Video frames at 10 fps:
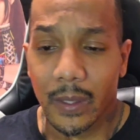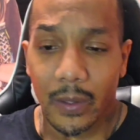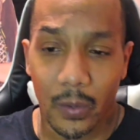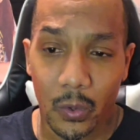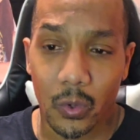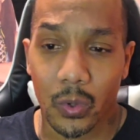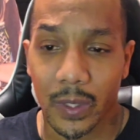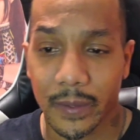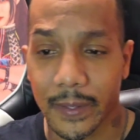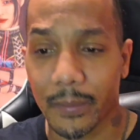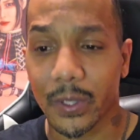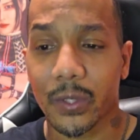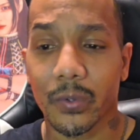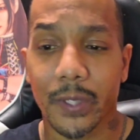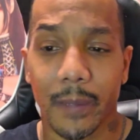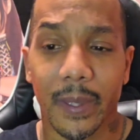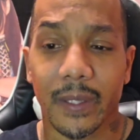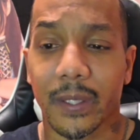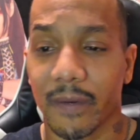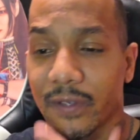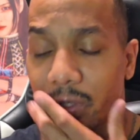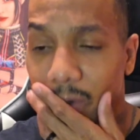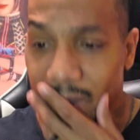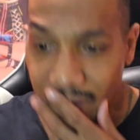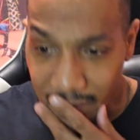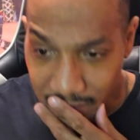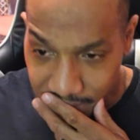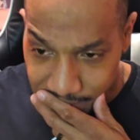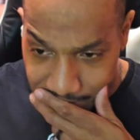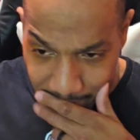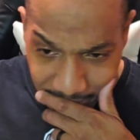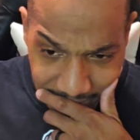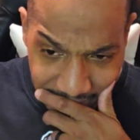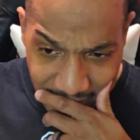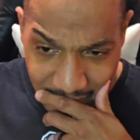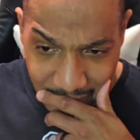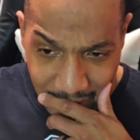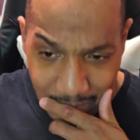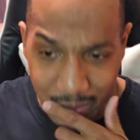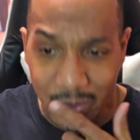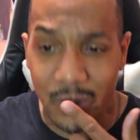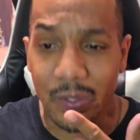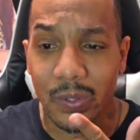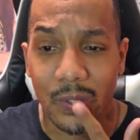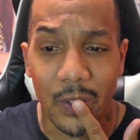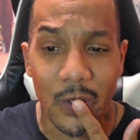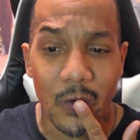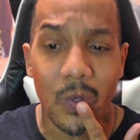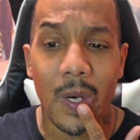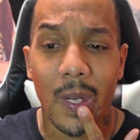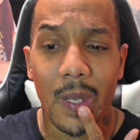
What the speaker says: Oh, number 2 is going to be a tough choice. Let's see. Coming in at number 2,